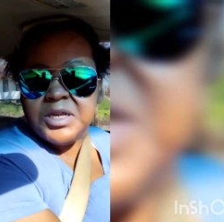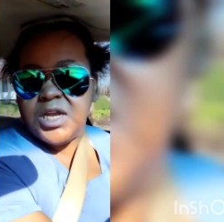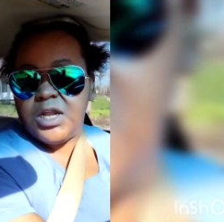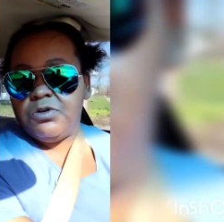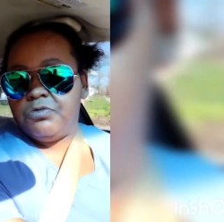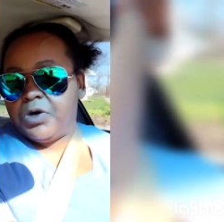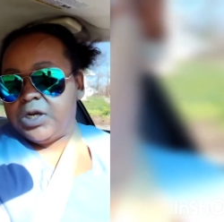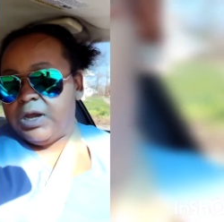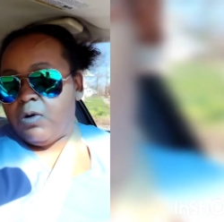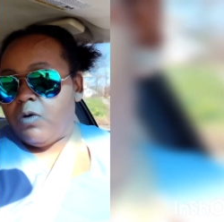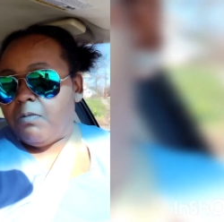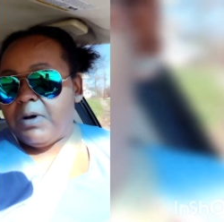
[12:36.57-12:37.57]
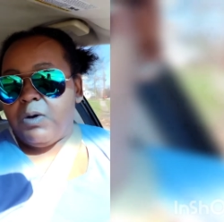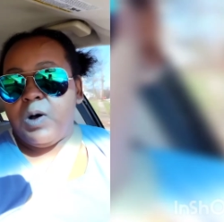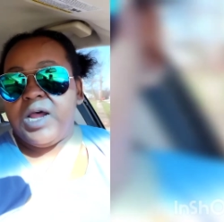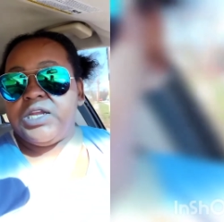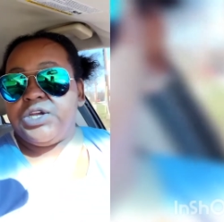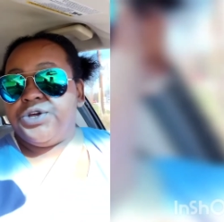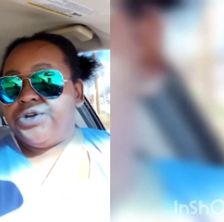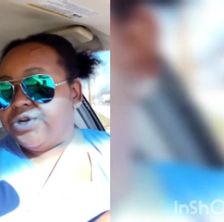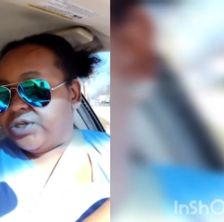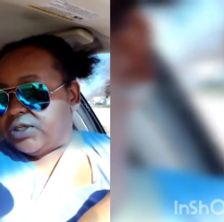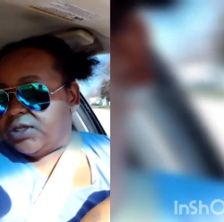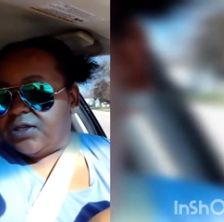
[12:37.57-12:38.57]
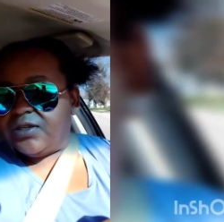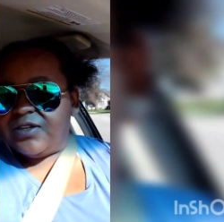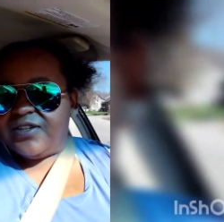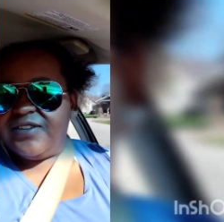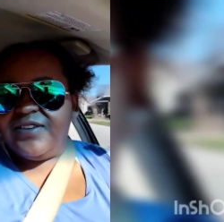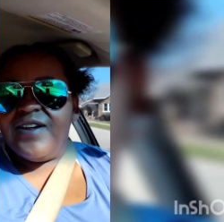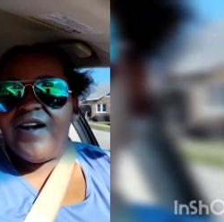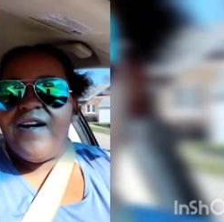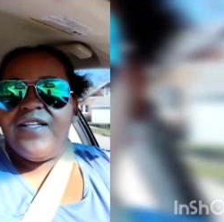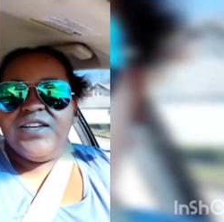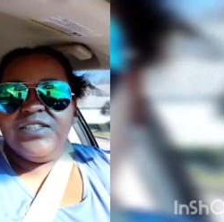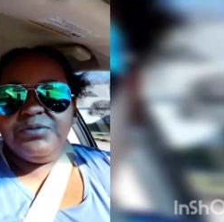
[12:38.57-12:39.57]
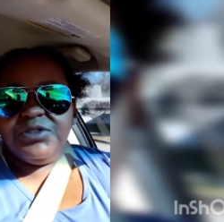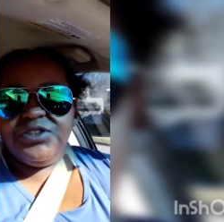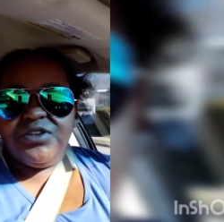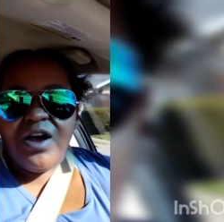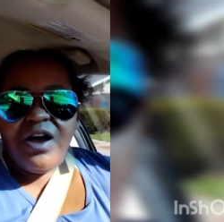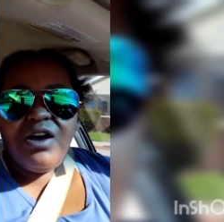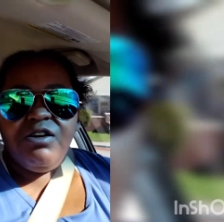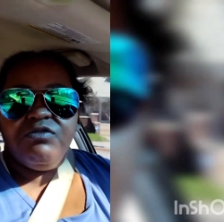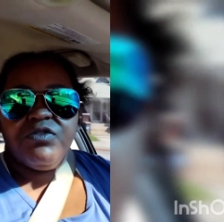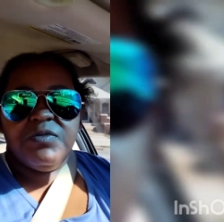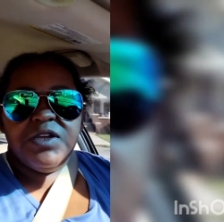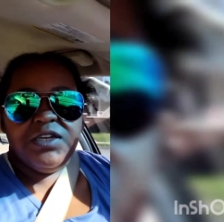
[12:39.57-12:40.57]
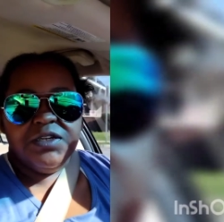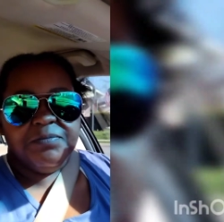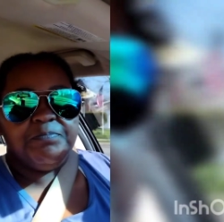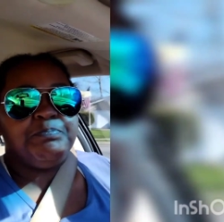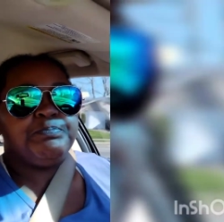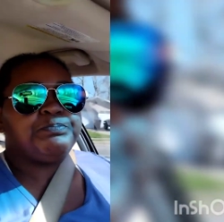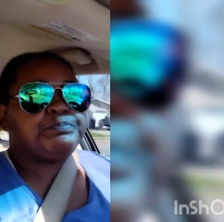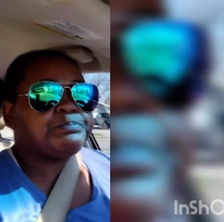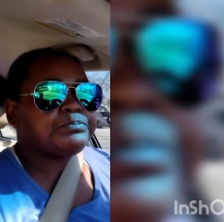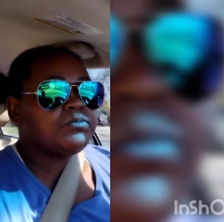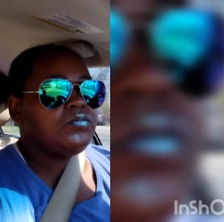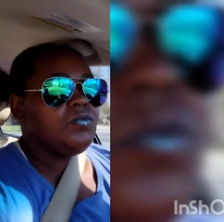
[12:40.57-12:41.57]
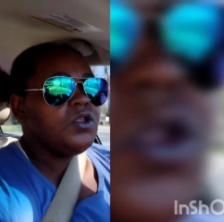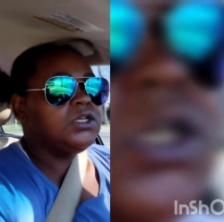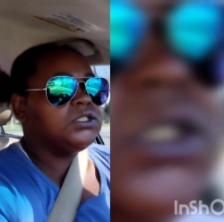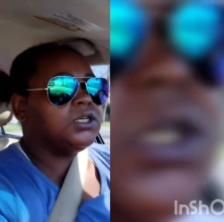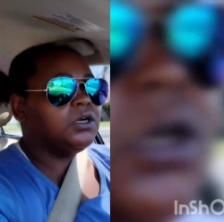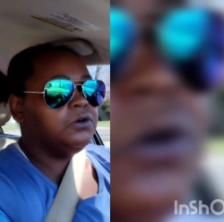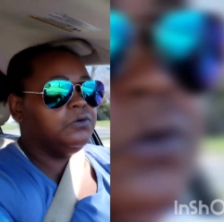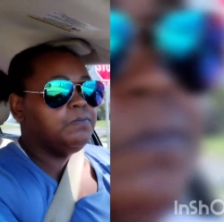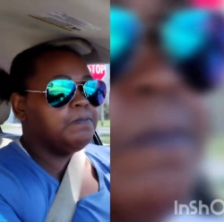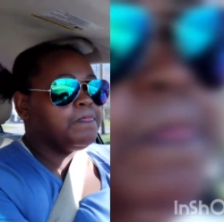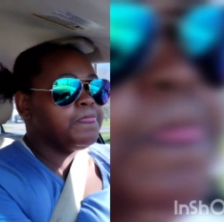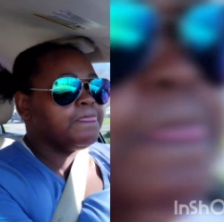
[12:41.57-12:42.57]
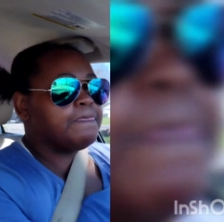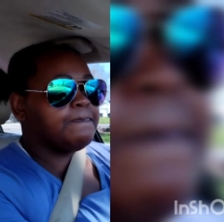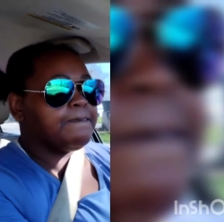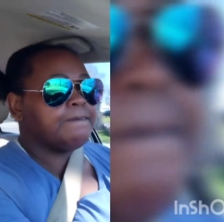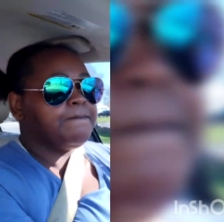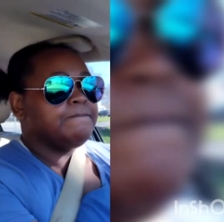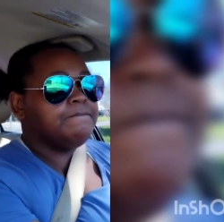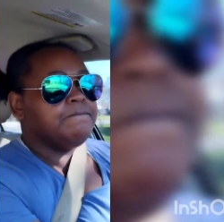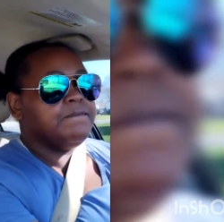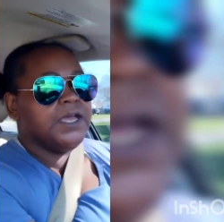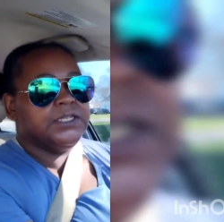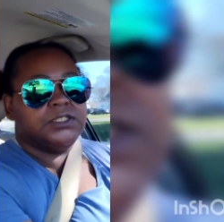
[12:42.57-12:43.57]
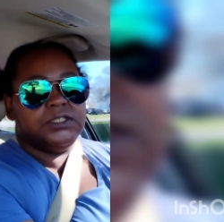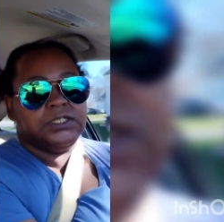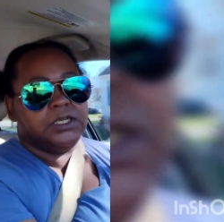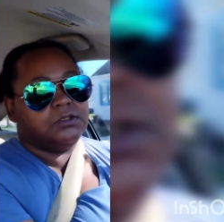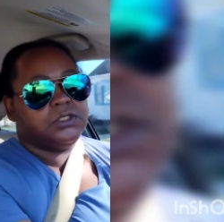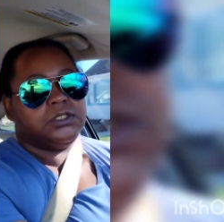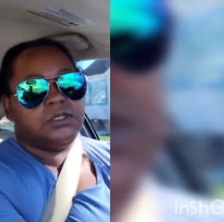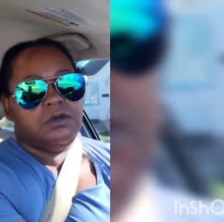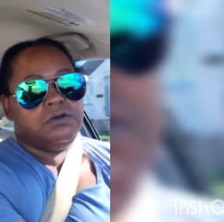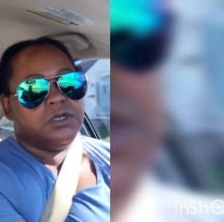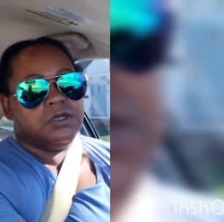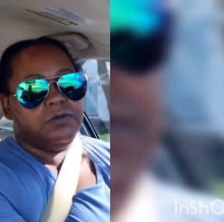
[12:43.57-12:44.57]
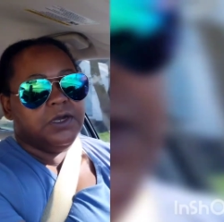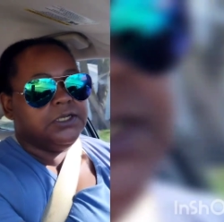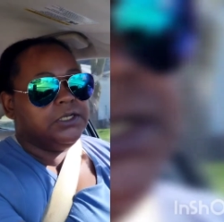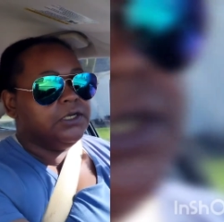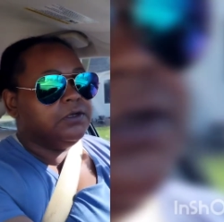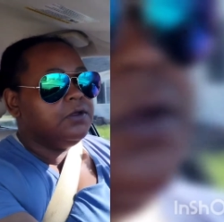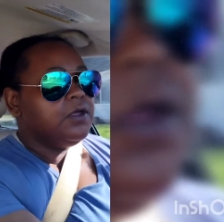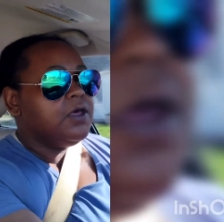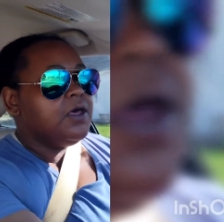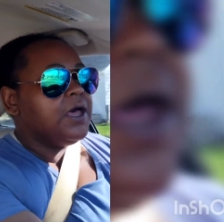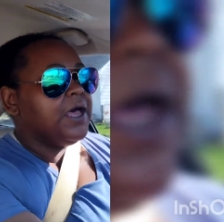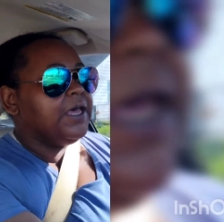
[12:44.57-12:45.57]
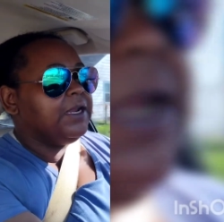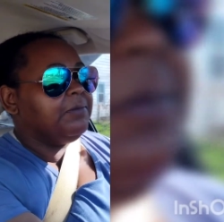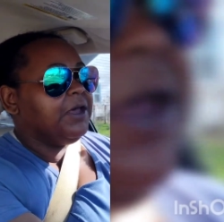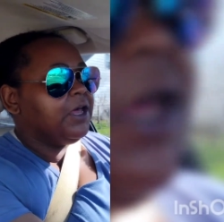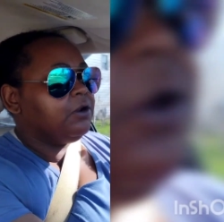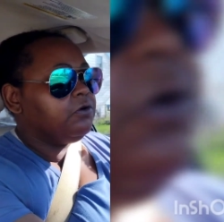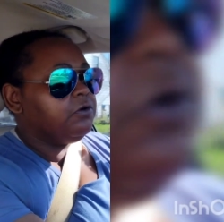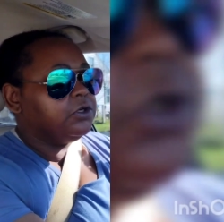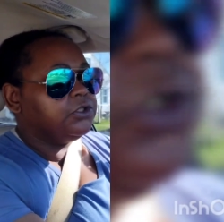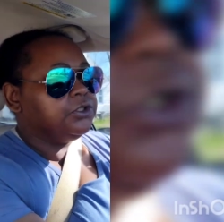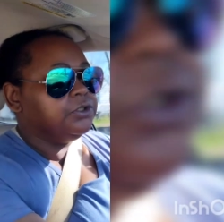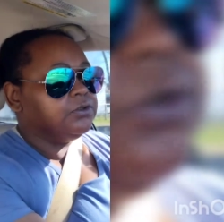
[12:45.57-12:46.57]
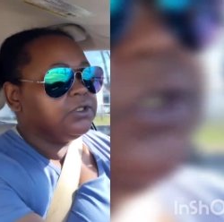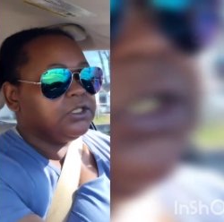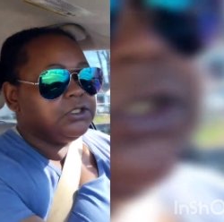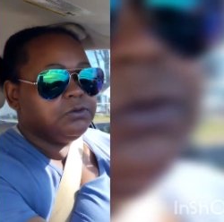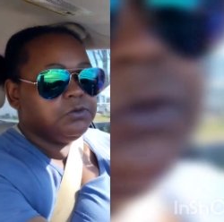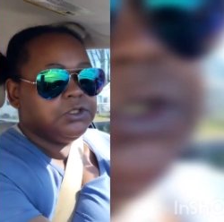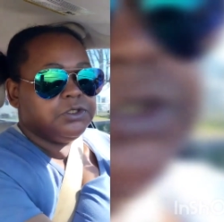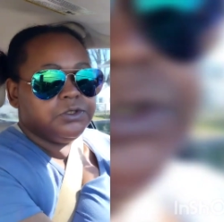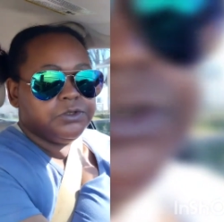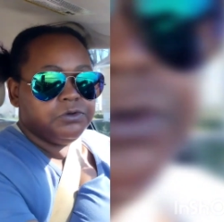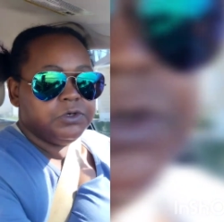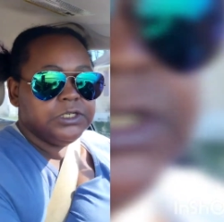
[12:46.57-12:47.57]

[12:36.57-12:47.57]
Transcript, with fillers: yellow runny, I want my white cooked. That's what you call over medium. So, that just sounds so good right now. And I'm out of orange juice. I just went to the store